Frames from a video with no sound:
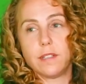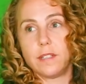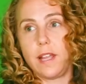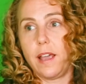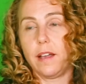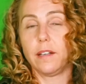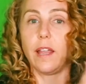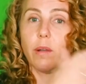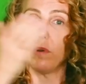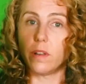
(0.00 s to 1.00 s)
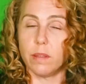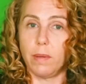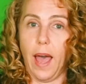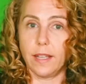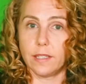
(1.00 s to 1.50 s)
stand, like one of the
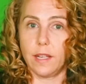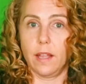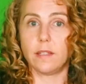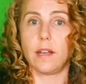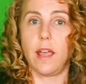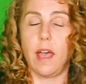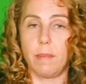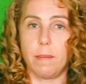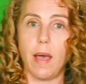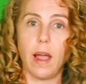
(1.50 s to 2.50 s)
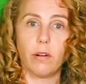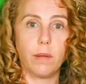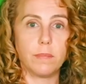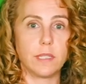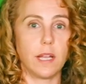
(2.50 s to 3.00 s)
black stands that I have my
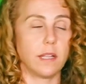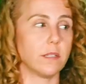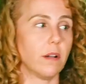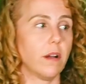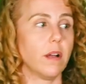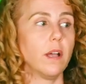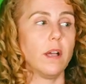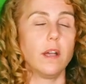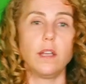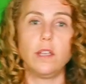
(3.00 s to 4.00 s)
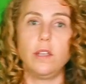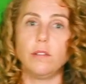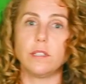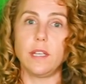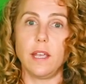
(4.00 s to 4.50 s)
background stands are,
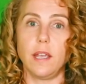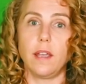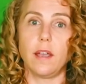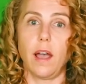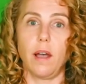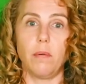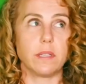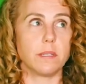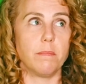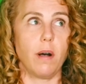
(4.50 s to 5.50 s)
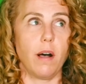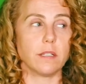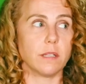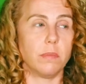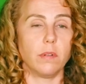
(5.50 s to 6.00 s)
you see how it's
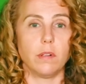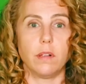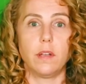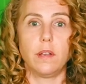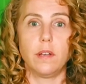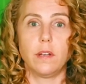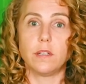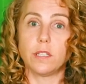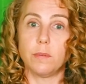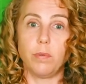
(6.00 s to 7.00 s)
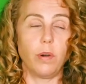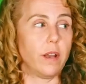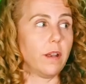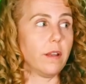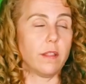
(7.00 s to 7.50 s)
impossible to
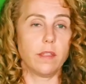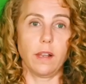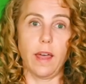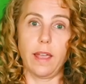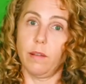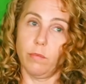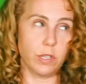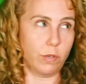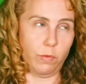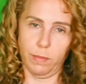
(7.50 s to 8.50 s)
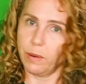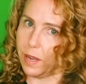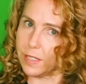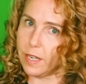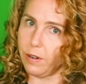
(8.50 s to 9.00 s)
put the light, which will be
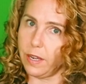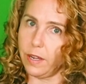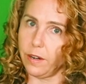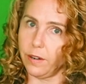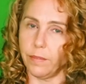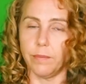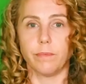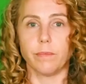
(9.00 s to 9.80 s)
resting right here